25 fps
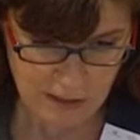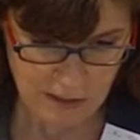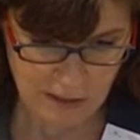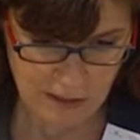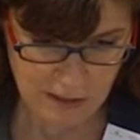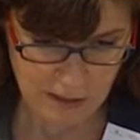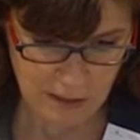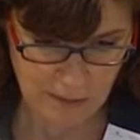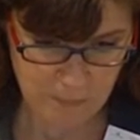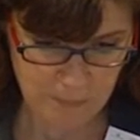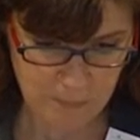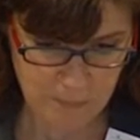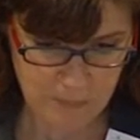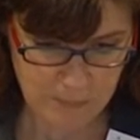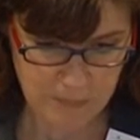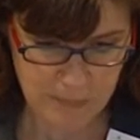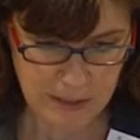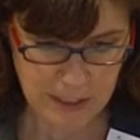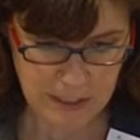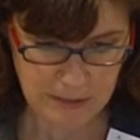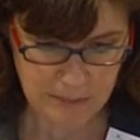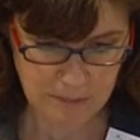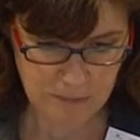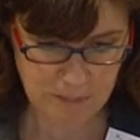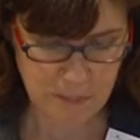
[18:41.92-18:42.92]

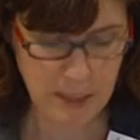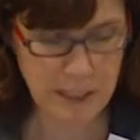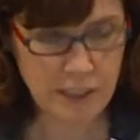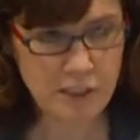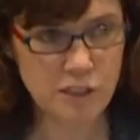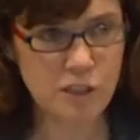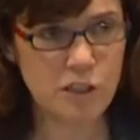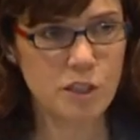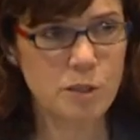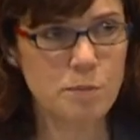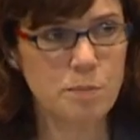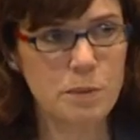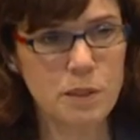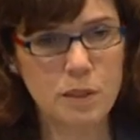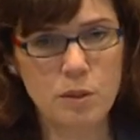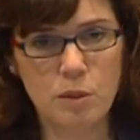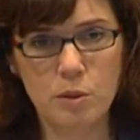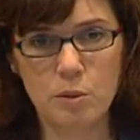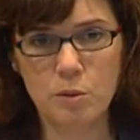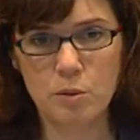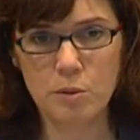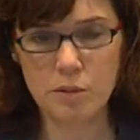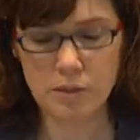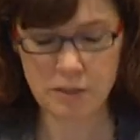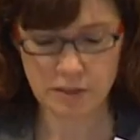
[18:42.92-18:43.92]
That matters
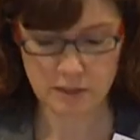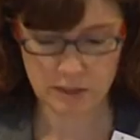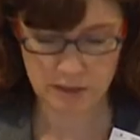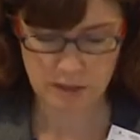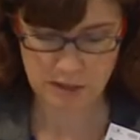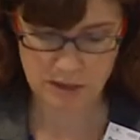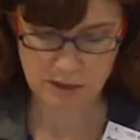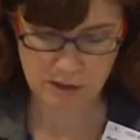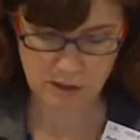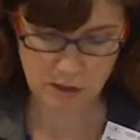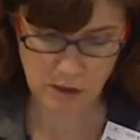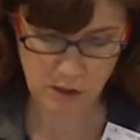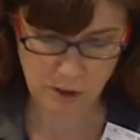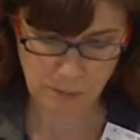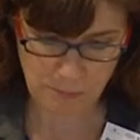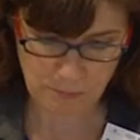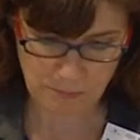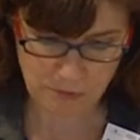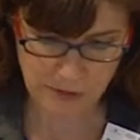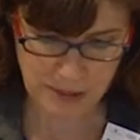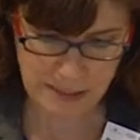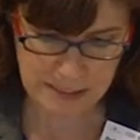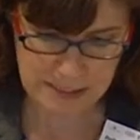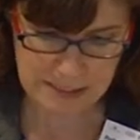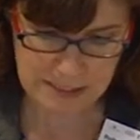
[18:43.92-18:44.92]
because it's
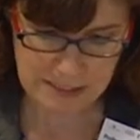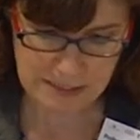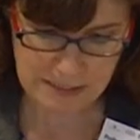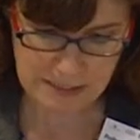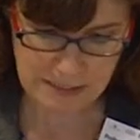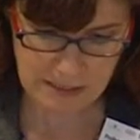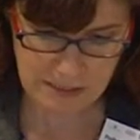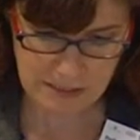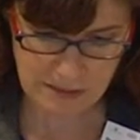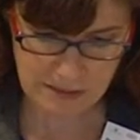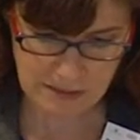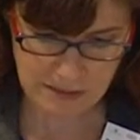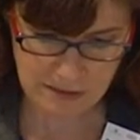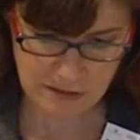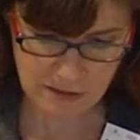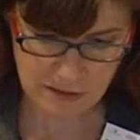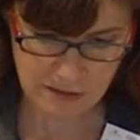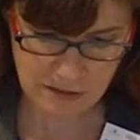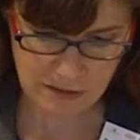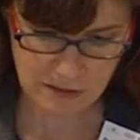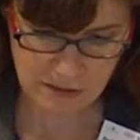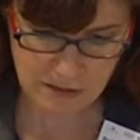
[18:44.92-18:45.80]
obvious that